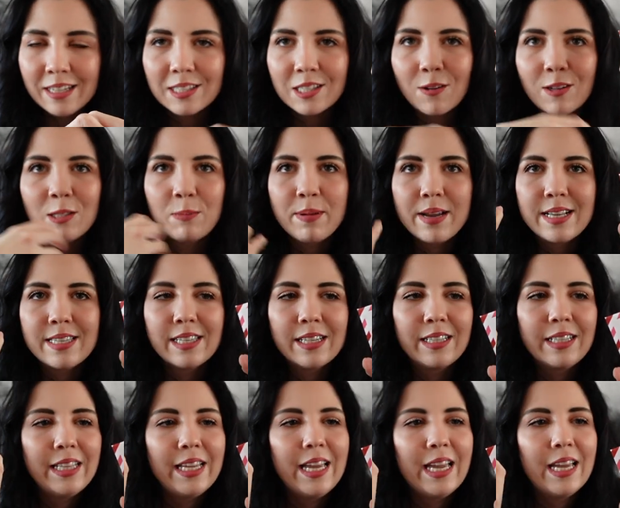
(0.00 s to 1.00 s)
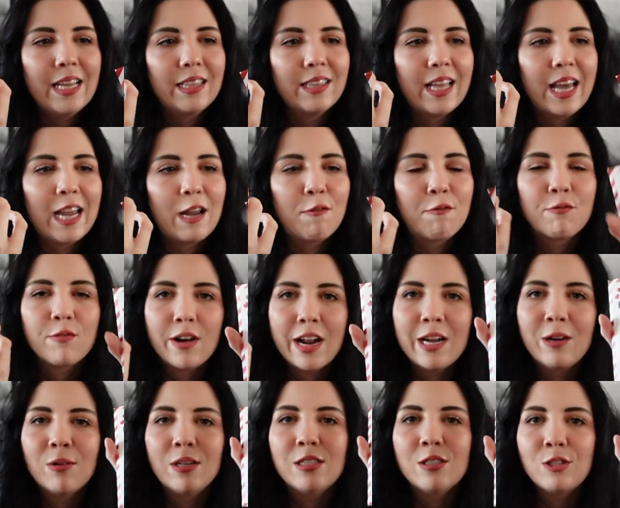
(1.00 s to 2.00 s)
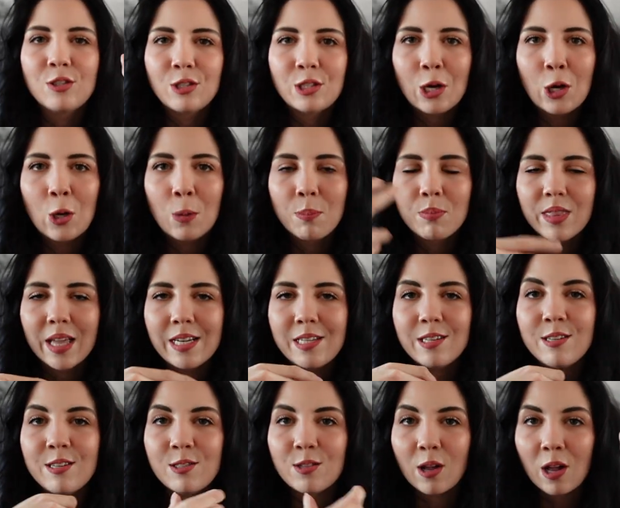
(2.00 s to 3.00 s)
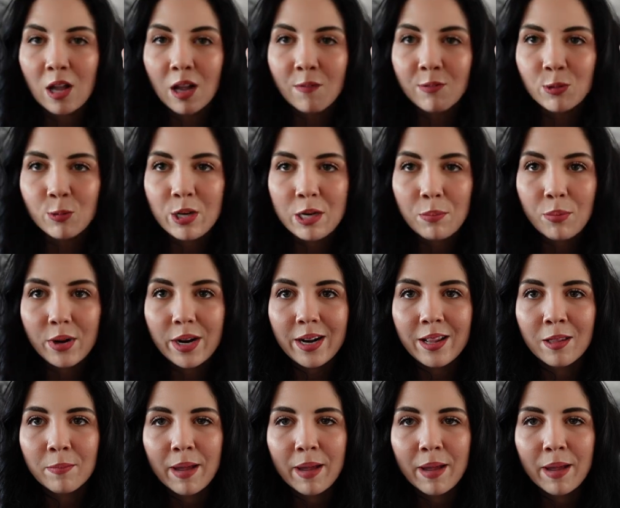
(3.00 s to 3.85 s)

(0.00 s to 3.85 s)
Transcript: So it's basically like fragrant soap that dissolves when you put it in the